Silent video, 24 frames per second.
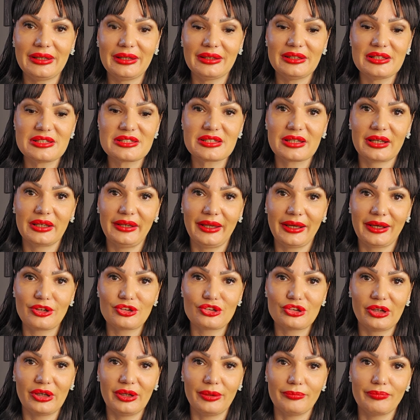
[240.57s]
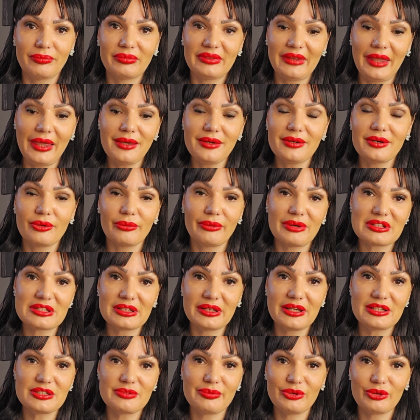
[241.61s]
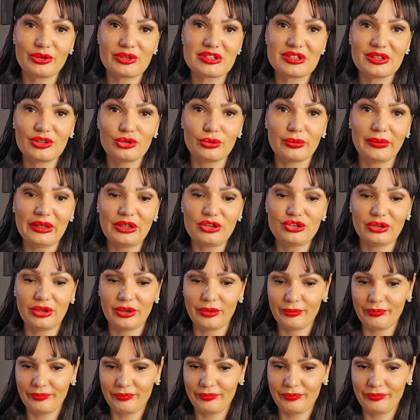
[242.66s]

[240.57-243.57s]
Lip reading: disconnection. Take what resonates with your situation.